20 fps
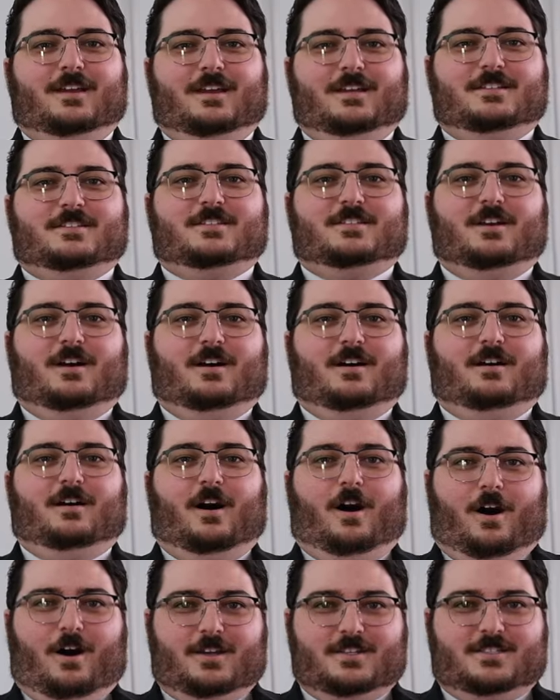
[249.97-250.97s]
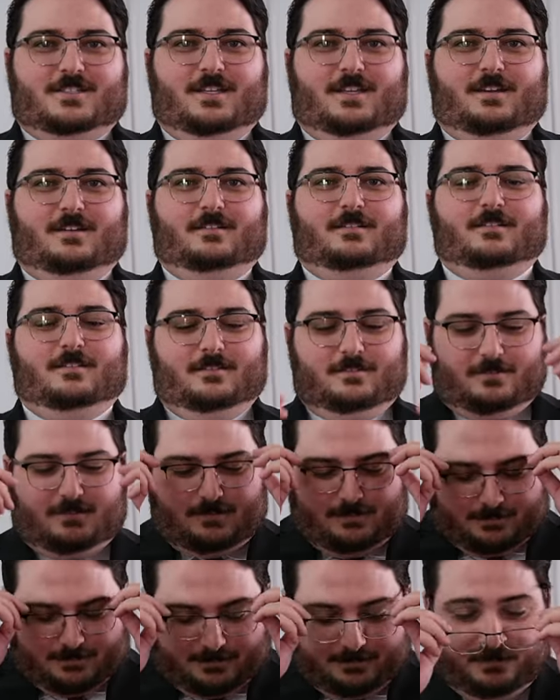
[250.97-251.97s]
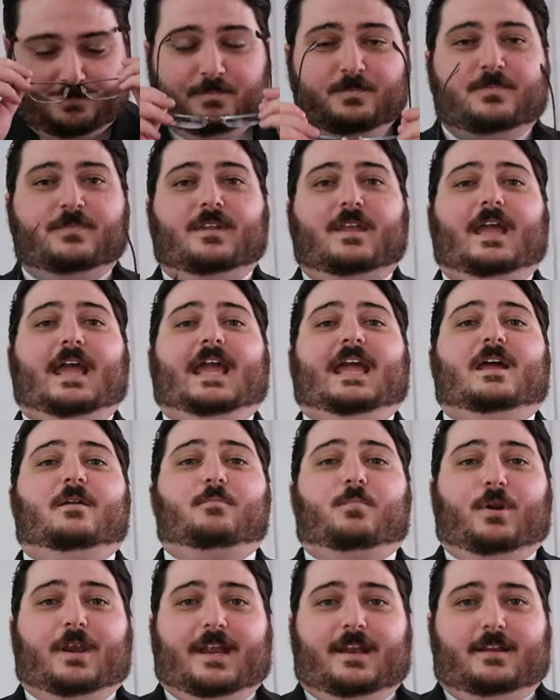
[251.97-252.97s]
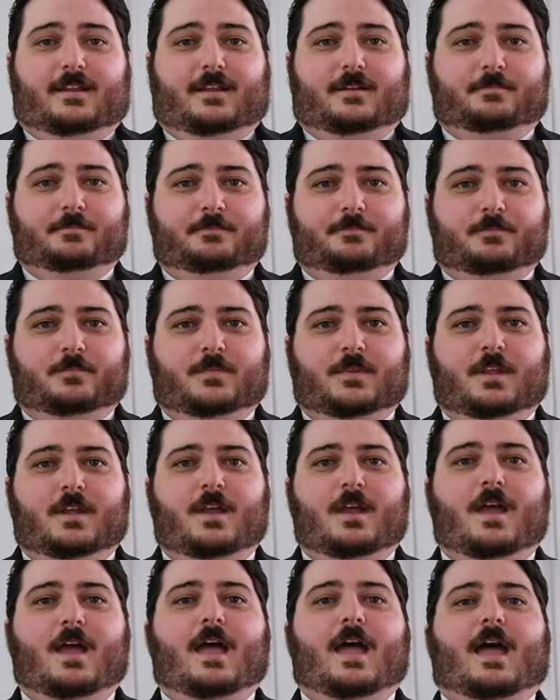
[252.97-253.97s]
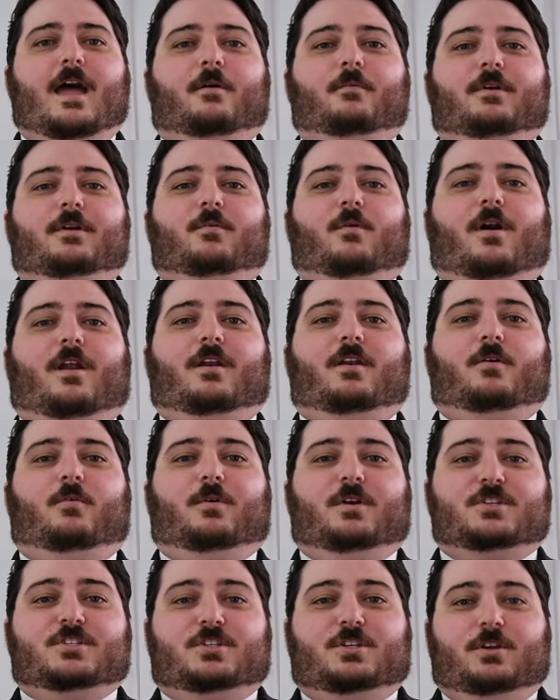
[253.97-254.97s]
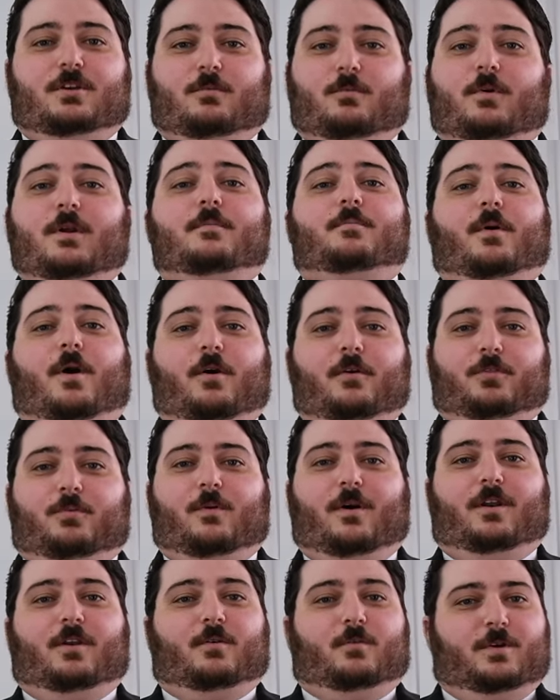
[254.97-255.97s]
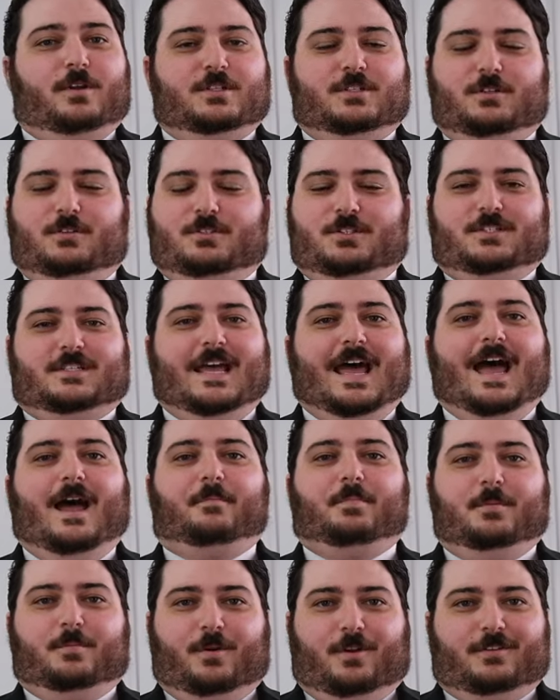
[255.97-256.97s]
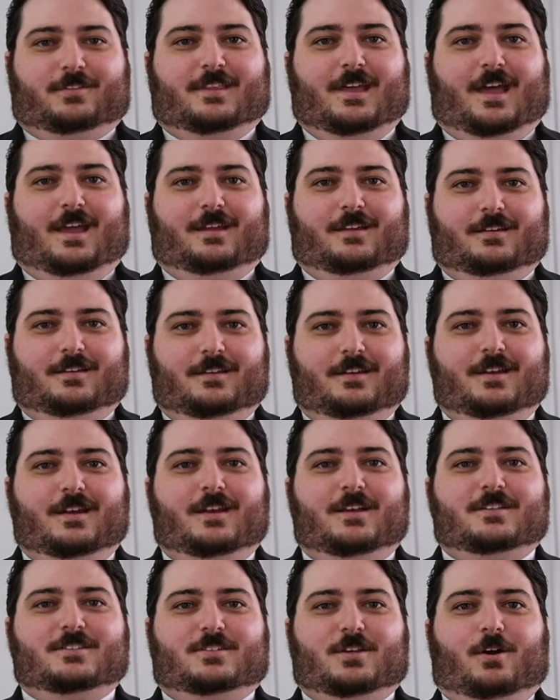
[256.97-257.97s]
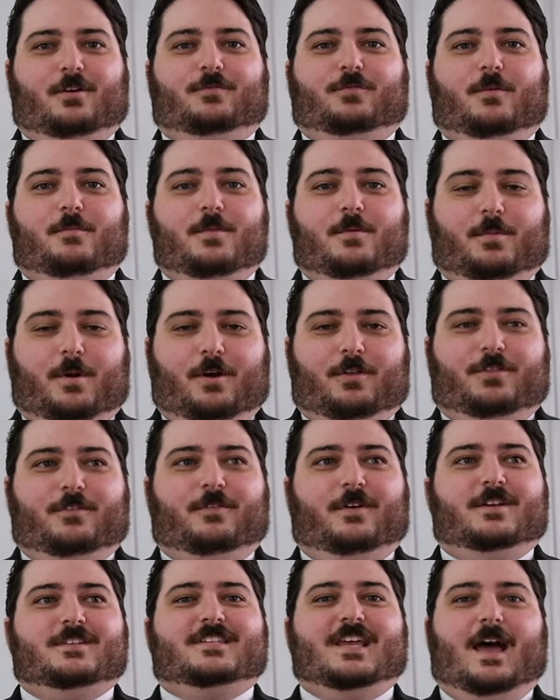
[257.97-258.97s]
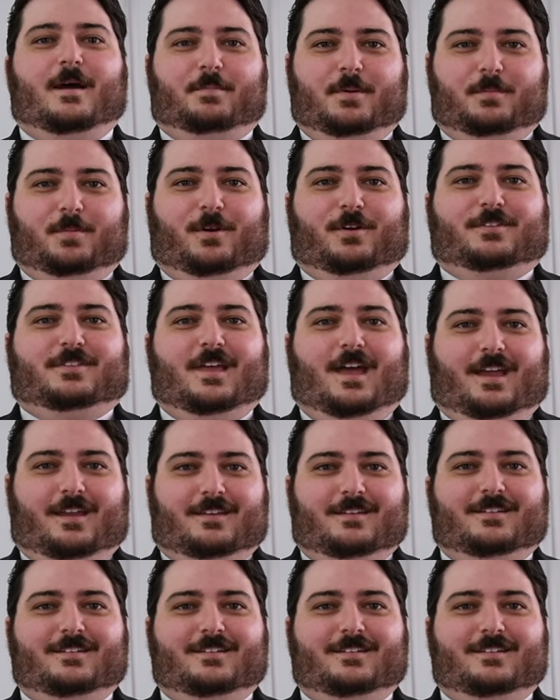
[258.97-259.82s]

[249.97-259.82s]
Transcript: It's Austin and Brandon. And we both wanted to wish you just a happy birthday. So from the both of us, happy birthday.